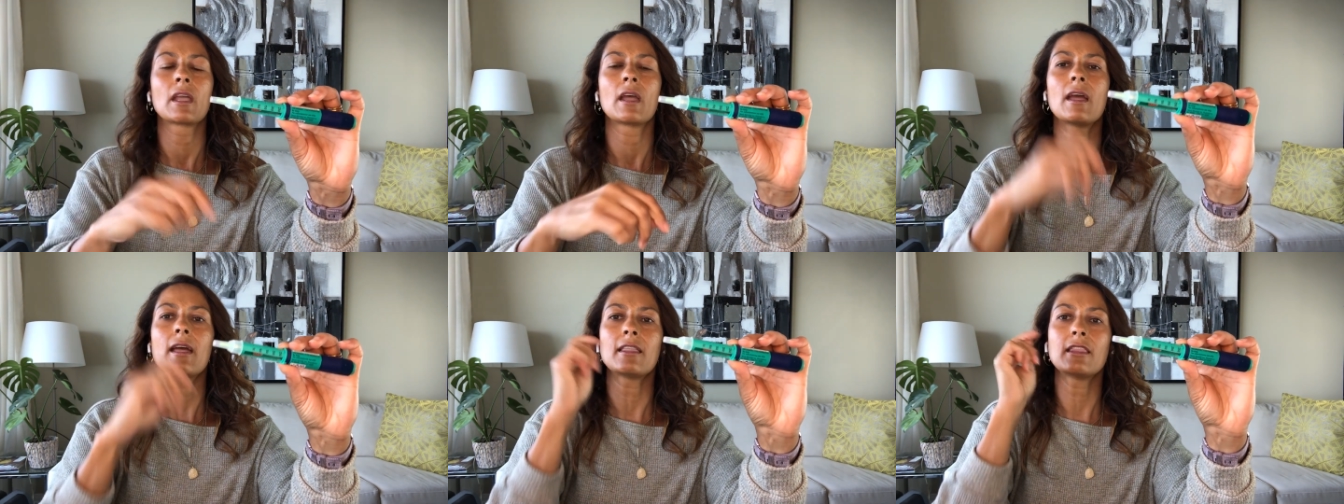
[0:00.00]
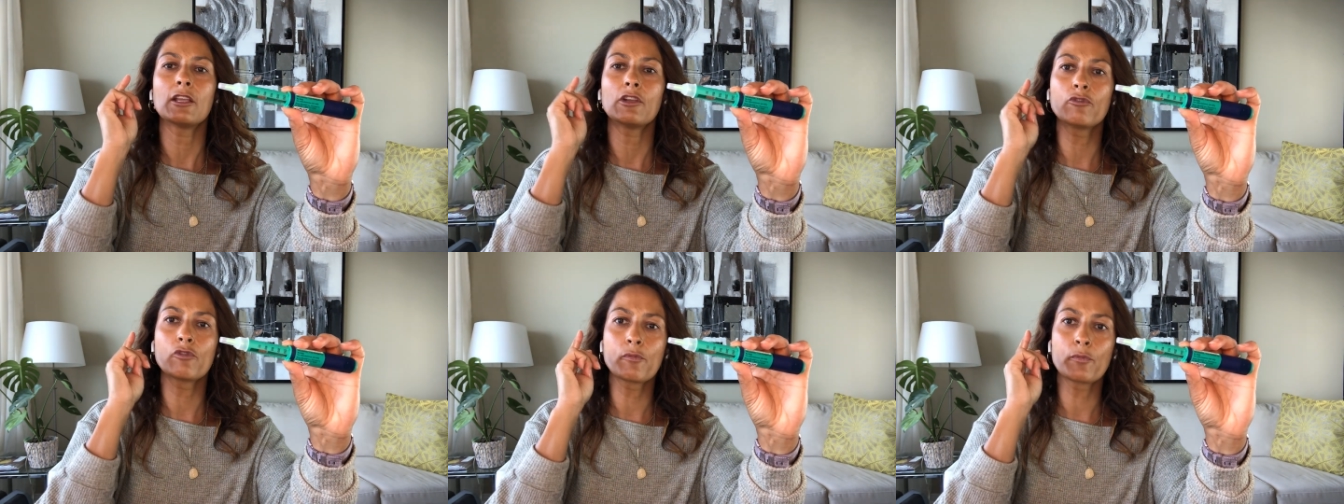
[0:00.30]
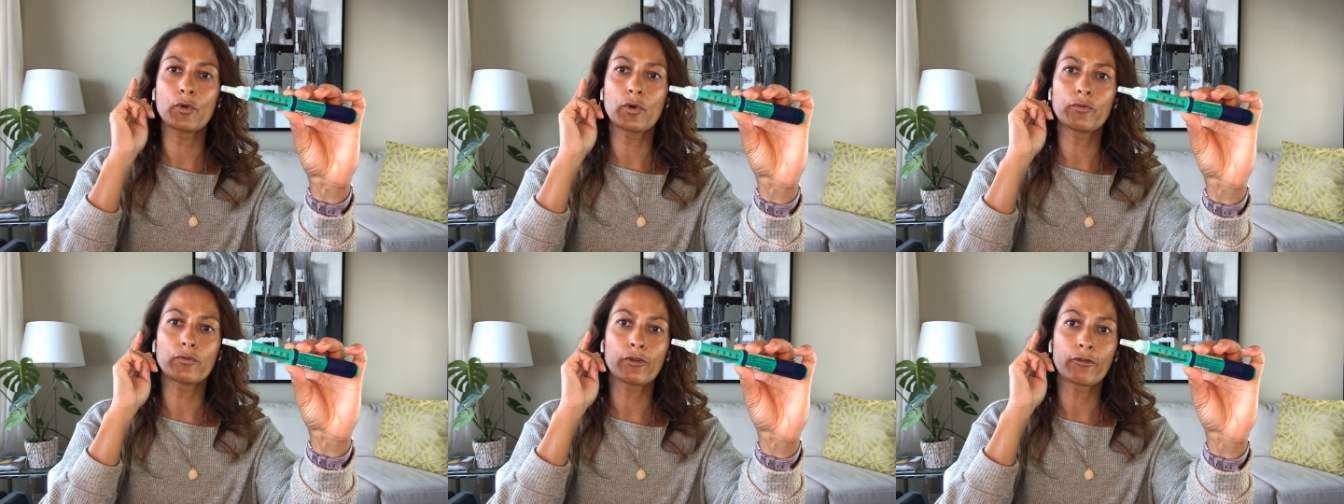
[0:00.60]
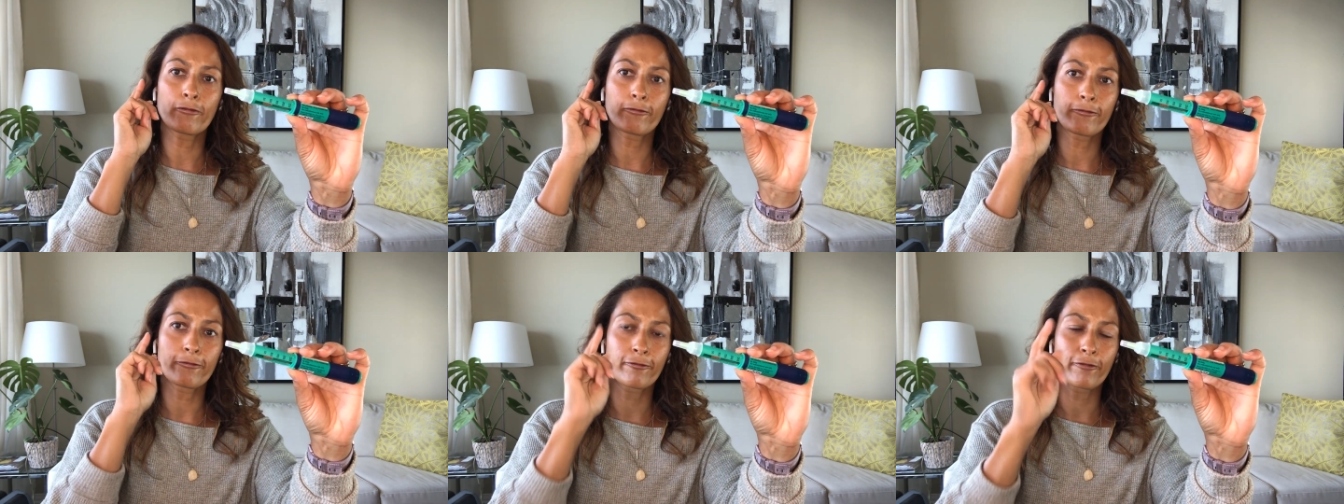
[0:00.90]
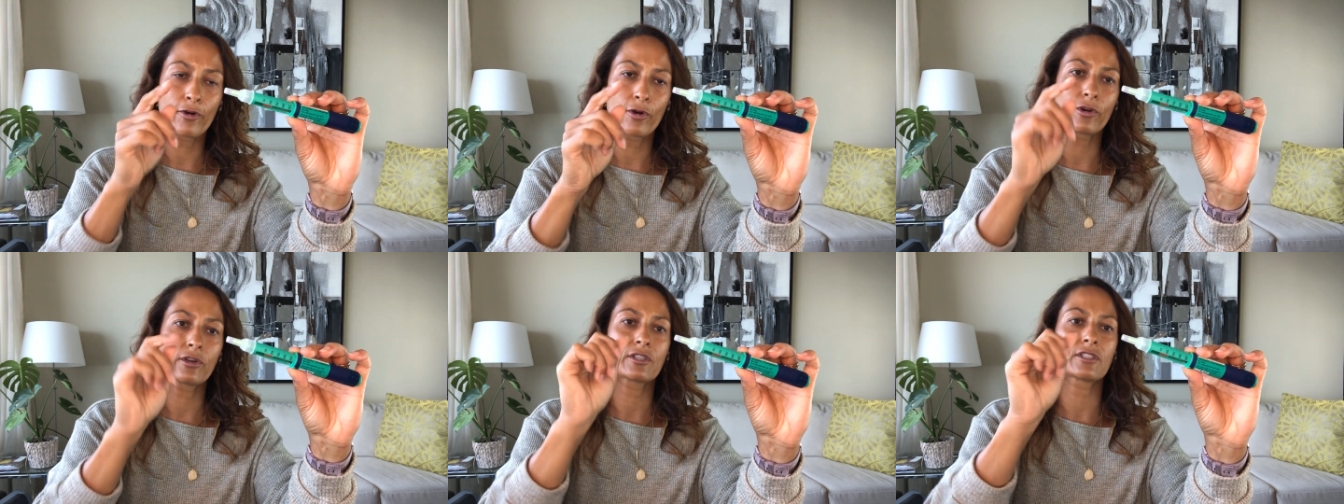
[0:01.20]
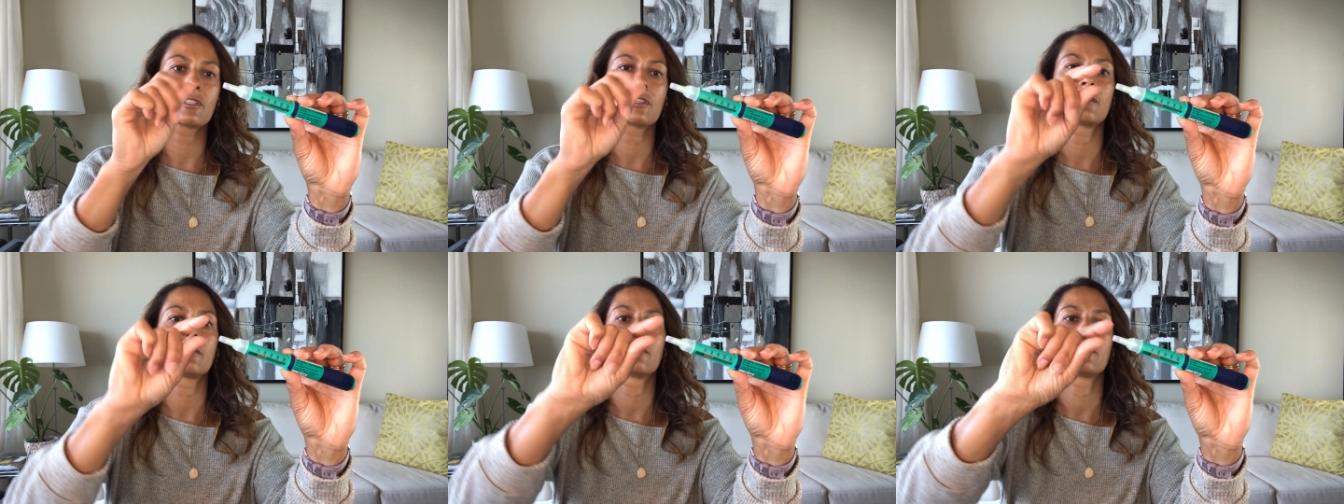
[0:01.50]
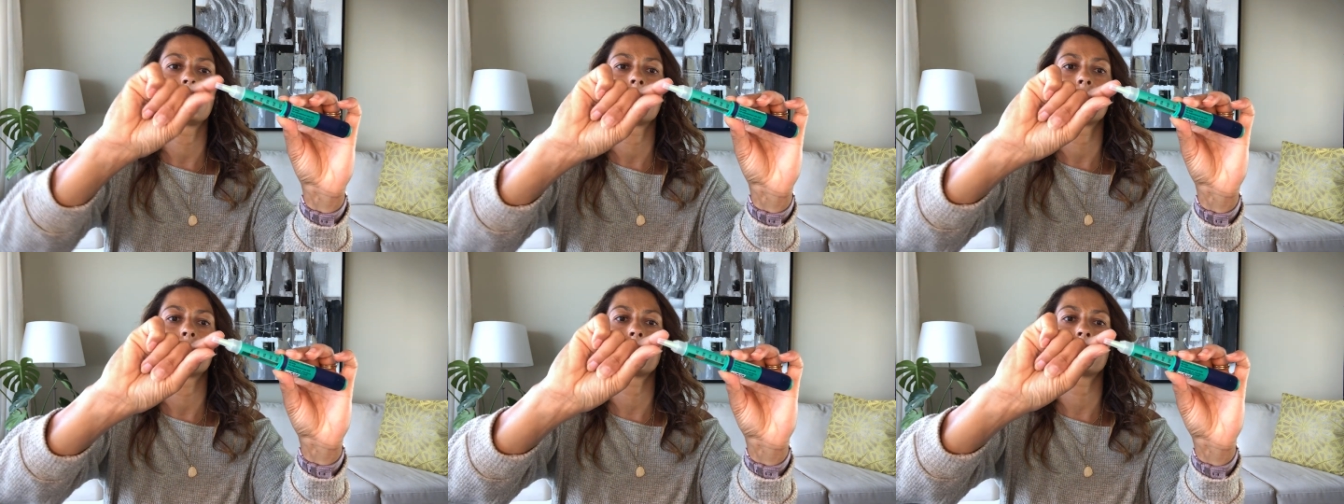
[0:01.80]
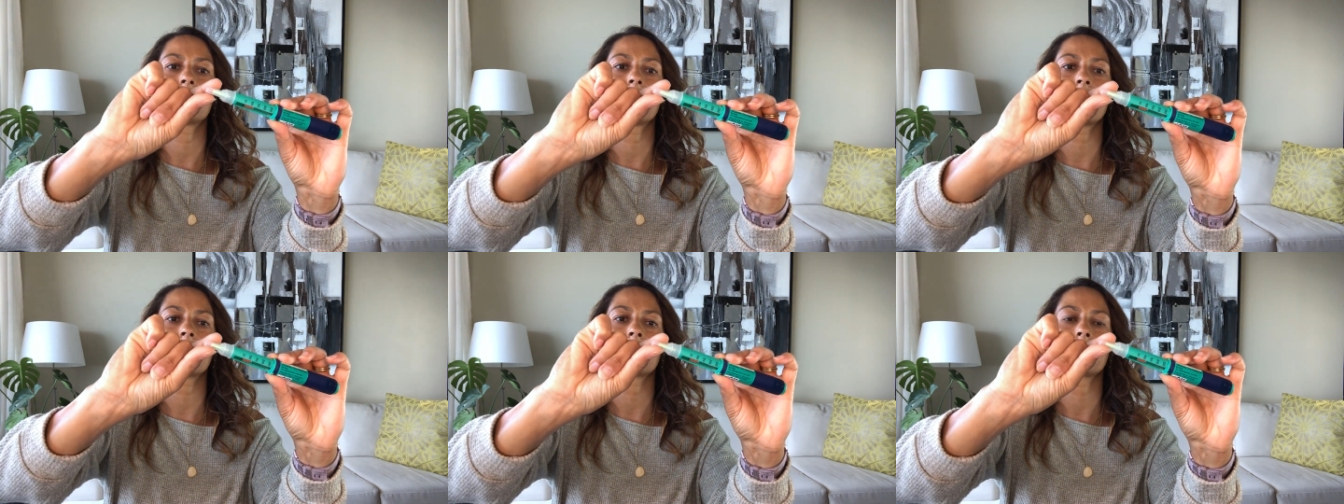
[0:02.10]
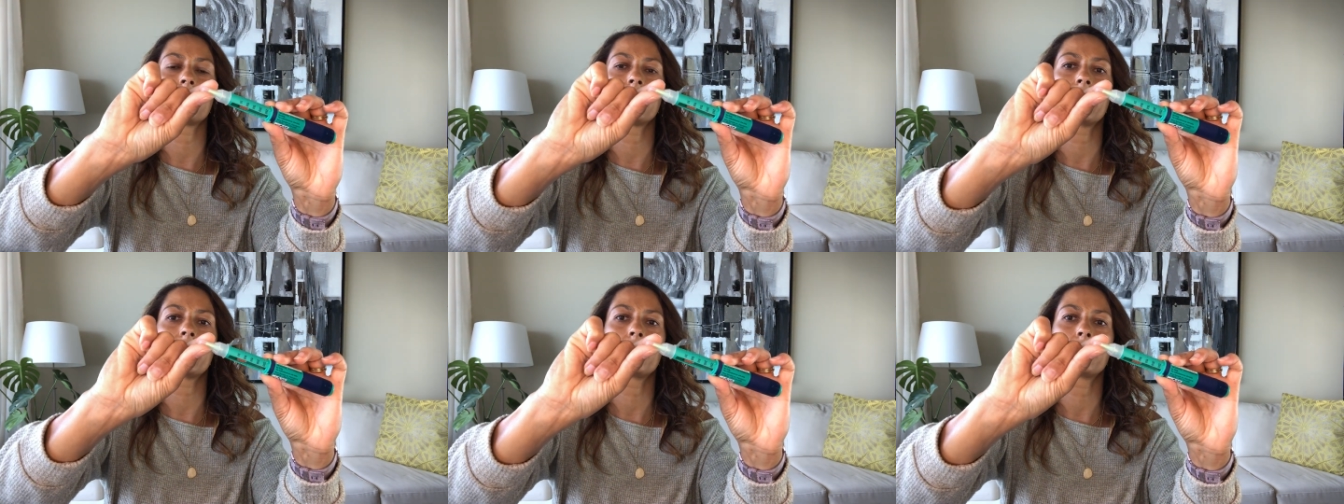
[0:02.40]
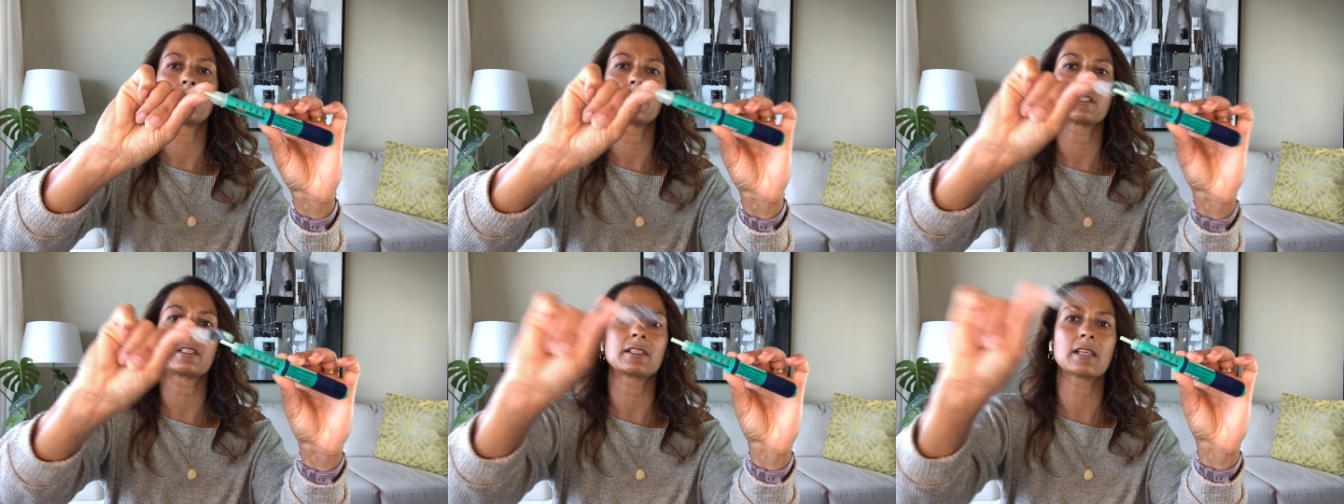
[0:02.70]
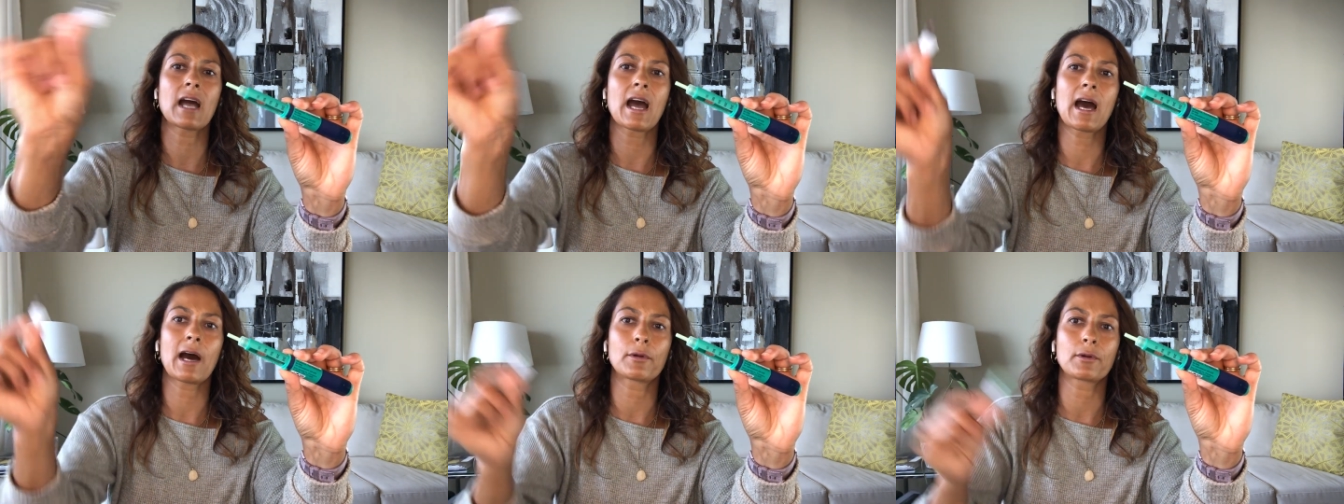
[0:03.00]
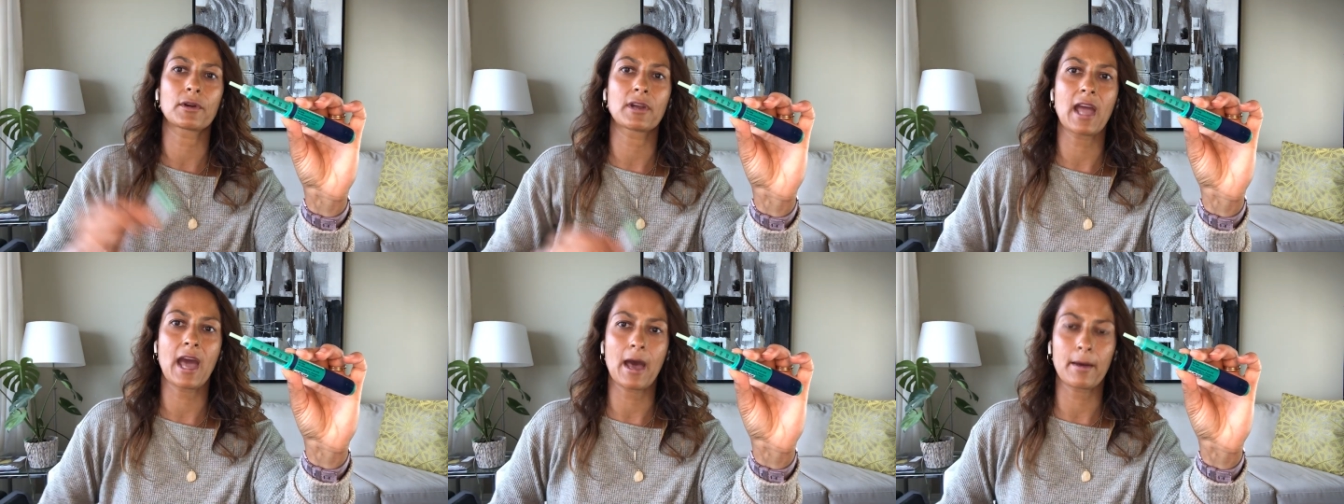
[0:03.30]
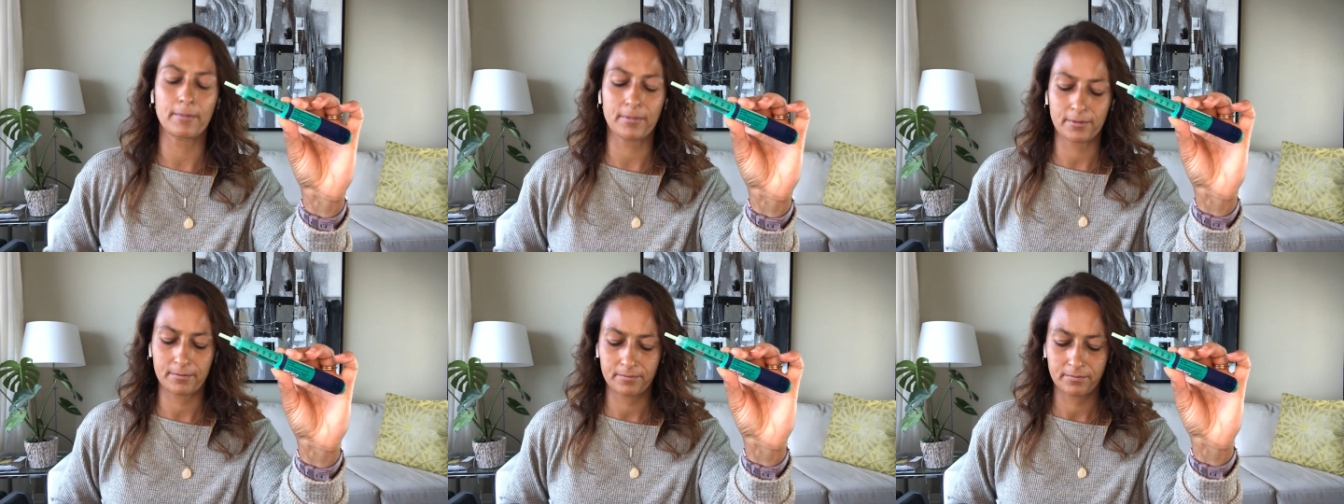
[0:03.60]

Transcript: and then you remove the first protective layer, which is the outer cap.